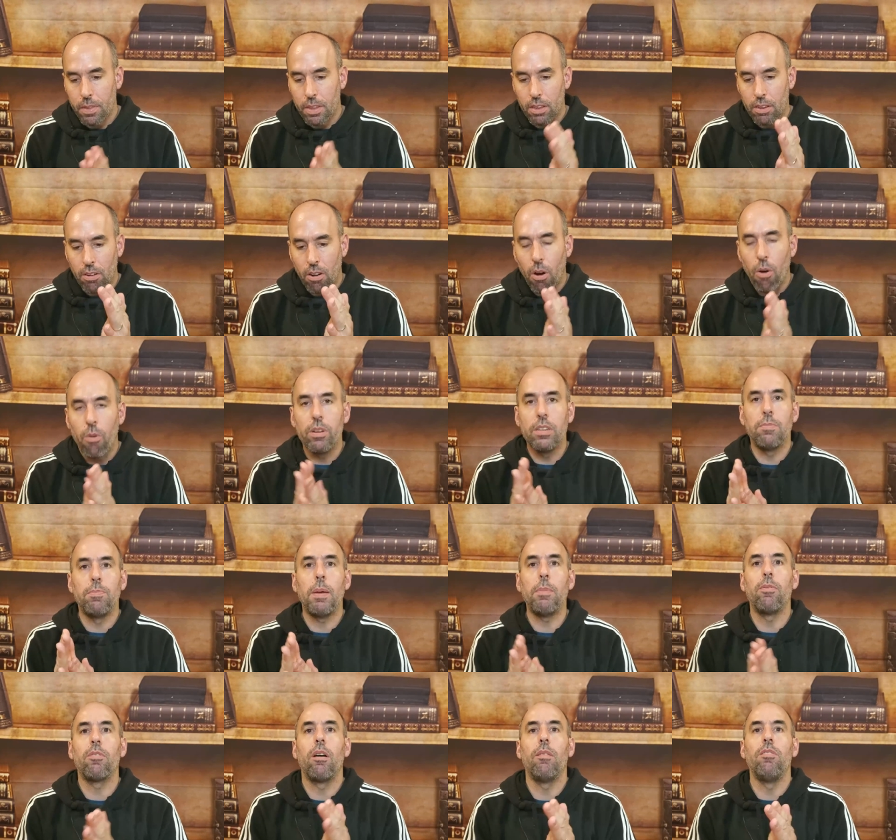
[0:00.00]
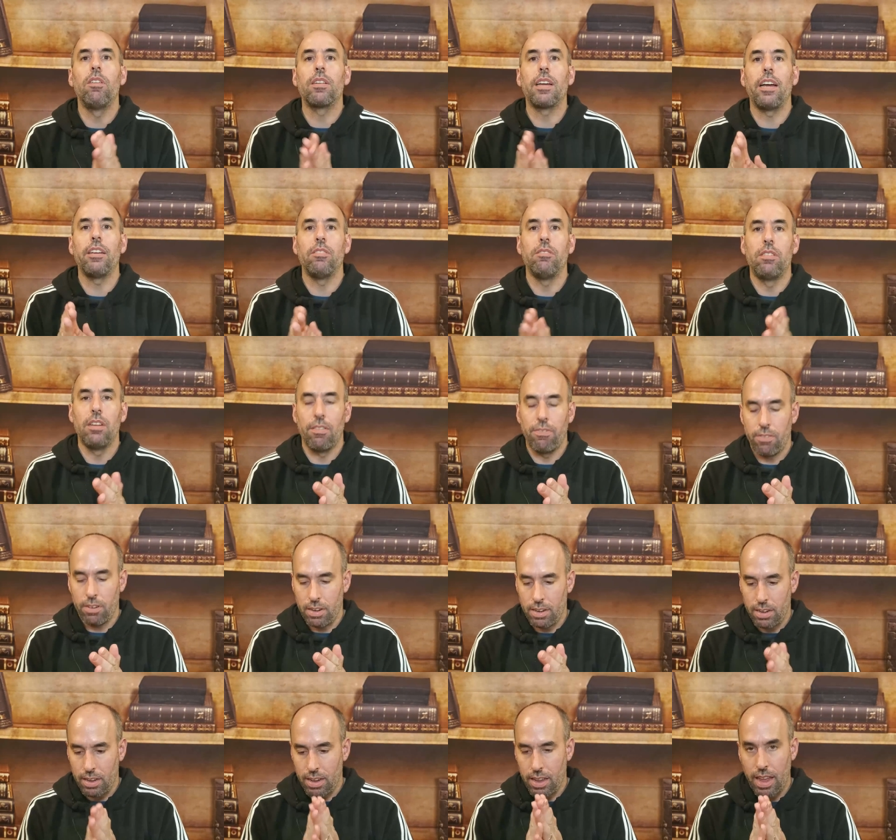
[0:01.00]
you always people gonna look at you
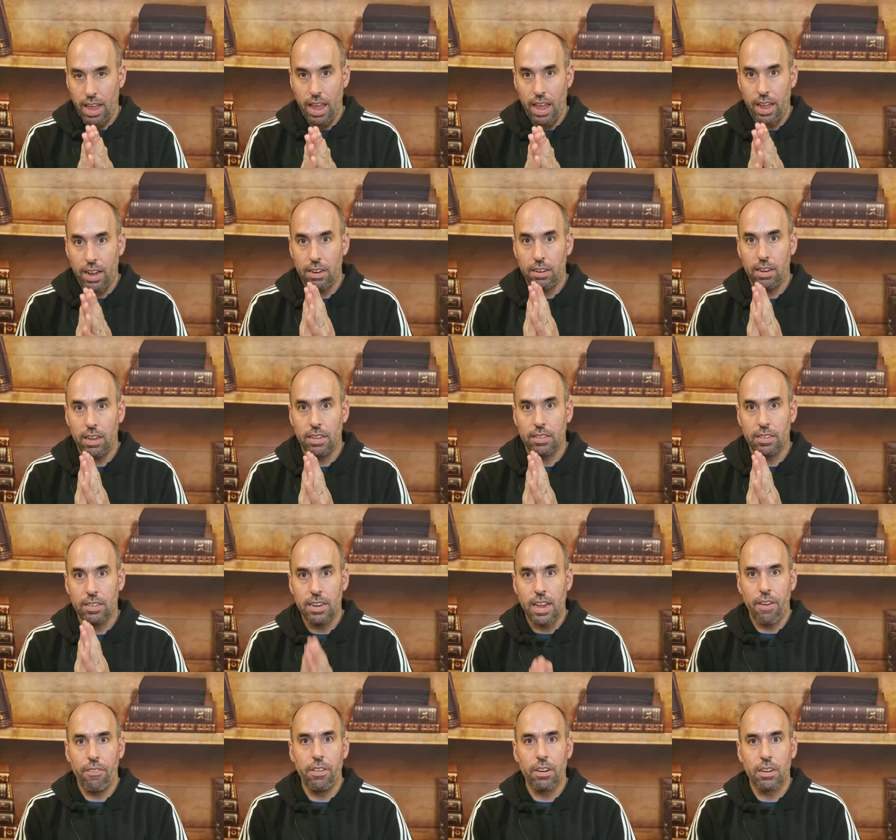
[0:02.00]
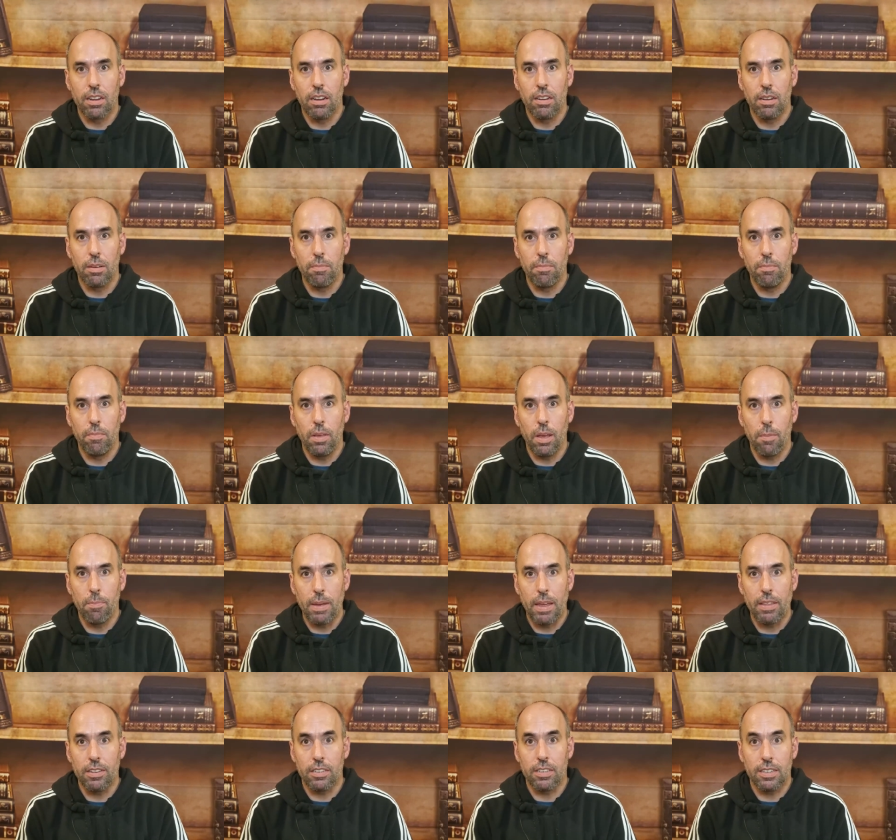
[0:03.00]
different, and it's never gonna
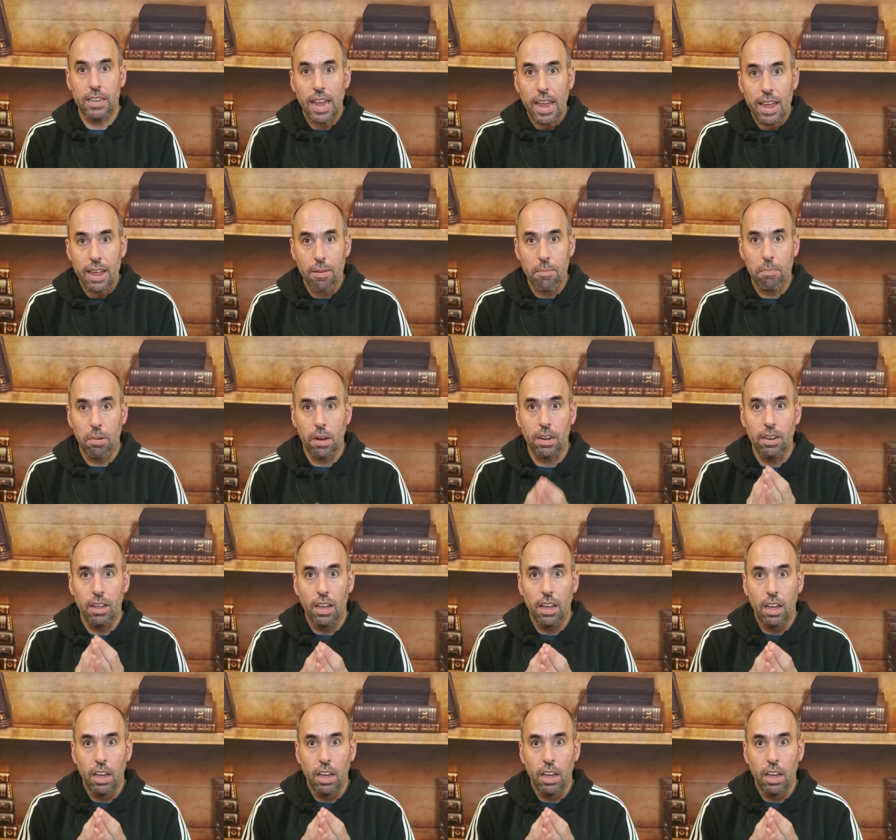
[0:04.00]
be the same. But